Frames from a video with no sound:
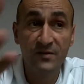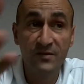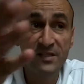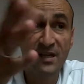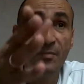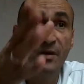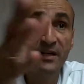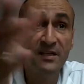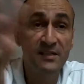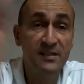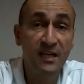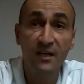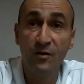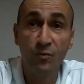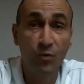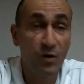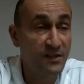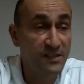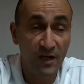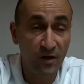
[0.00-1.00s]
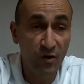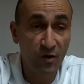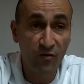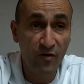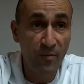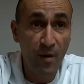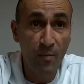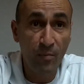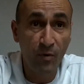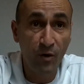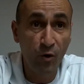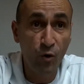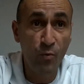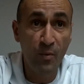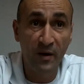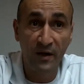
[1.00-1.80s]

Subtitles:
Somebody said it once, I don't remember who,